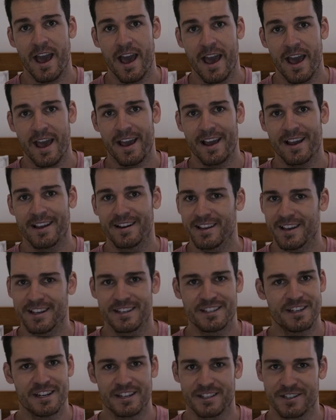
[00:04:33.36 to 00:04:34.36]
and
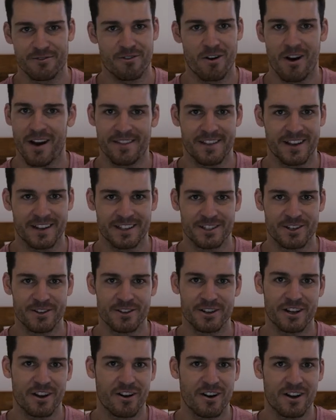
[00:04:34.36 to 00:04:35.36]
it's just the right thing to do,
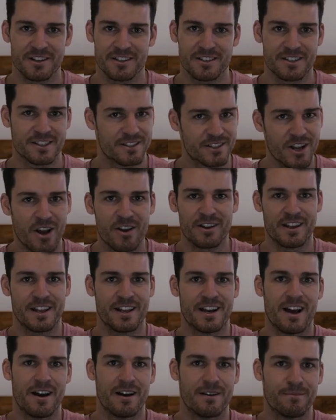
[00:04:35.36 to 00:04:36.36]
guys. Just don't
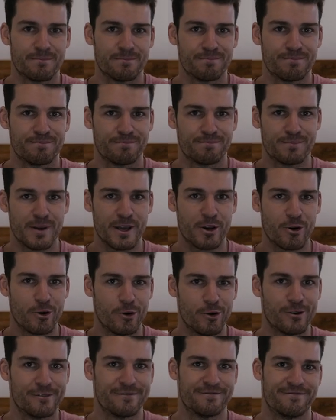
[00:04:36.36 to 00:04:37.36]
litter, be
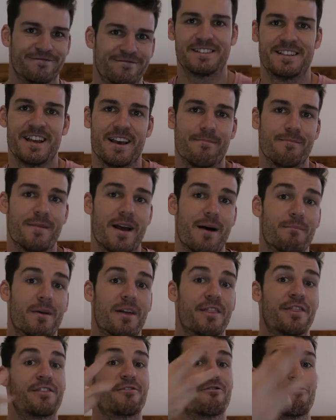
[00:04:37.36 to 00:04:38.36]
cool. Tip
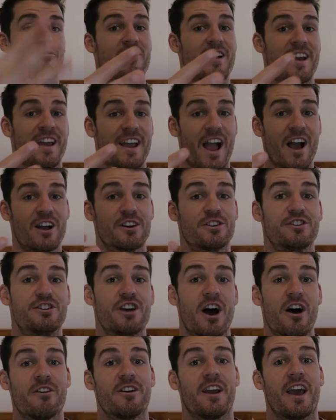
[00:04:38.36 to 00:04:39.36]
number three,
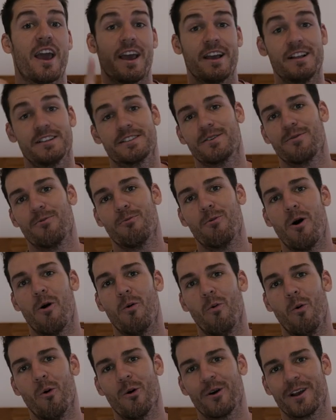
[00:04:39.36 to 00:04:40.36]
don't eat while
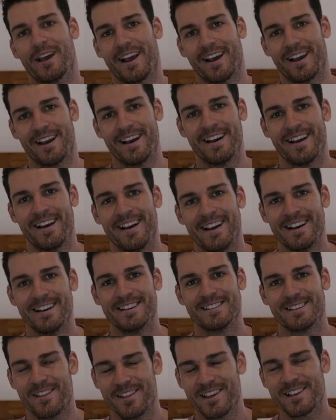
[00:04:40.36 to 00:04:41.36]
walking.
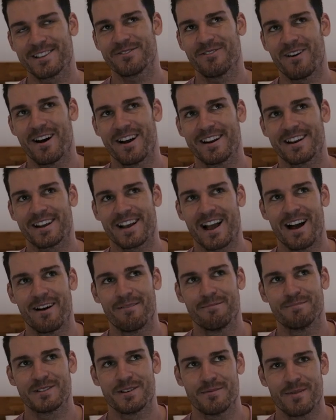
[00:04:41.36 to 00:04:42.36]
So this one
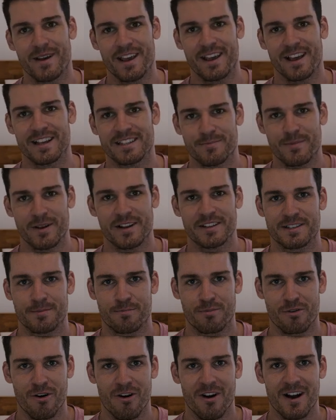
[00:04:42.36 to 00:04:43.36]
come to me as a bit of
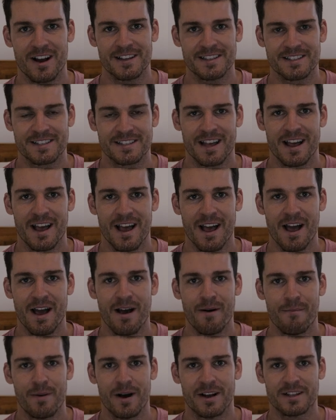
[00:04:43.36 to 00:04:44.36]
surprise,
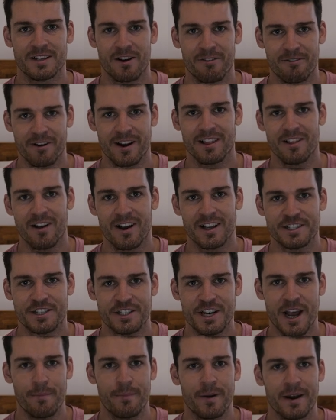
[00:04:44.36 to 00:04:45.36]
but I realized
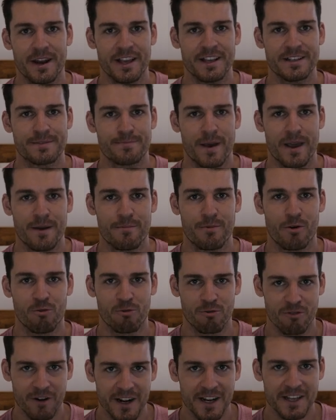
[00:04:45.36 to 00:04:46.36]
Japanese people
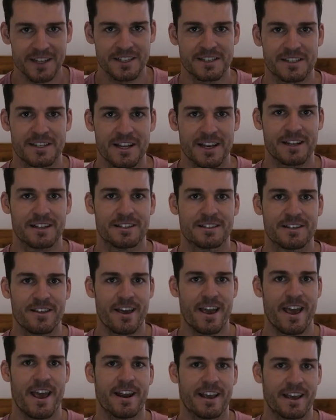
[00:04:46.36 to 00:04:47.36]
really stick to
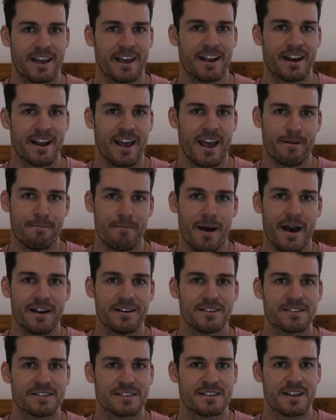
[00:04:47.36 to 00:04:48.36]
their etiquette and
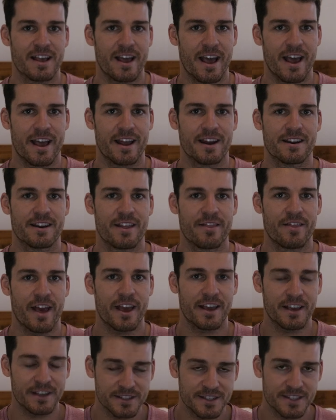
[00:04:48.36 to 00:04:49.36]
manners, and they
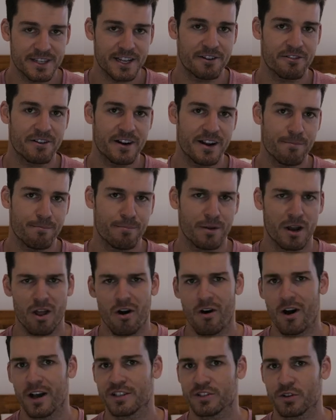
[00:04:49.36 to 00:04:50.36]
consider it
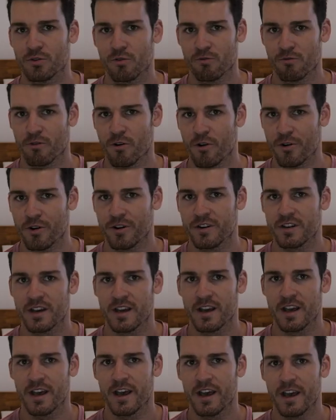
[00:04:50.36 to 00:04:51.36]
impolite or rude
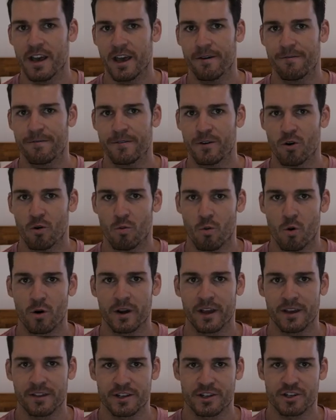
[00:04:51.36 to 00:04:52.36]
if you're
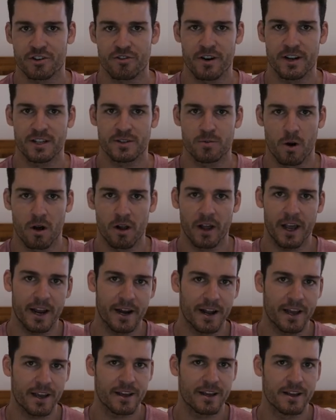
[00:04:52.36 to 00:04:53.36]
walking the streets while
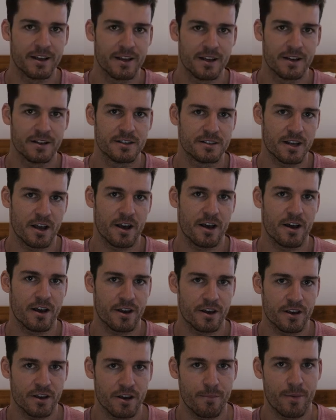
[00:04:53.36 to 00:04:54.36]
eating.
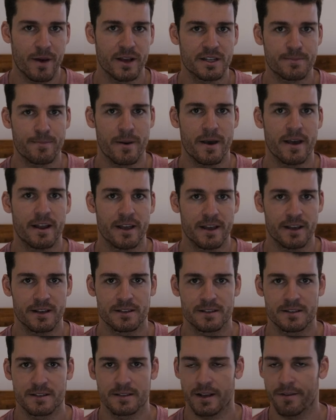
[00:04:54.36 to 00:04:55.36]
So your best bet
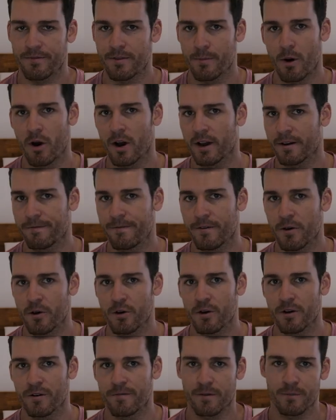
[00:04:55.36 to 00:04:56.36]
is if you're buying
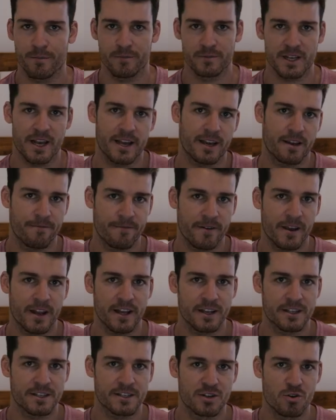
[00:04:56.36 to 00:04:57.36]
food from say a
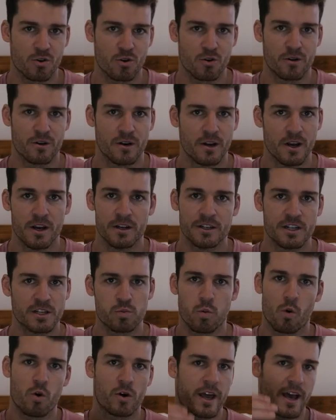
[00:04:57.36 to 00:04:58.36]
convenience store, just
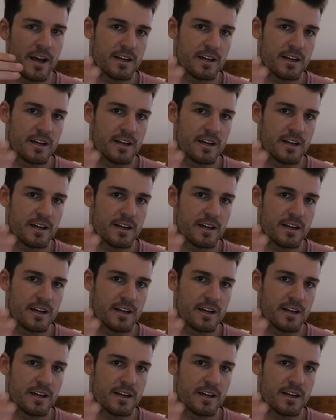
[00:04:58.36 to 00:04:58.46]
walk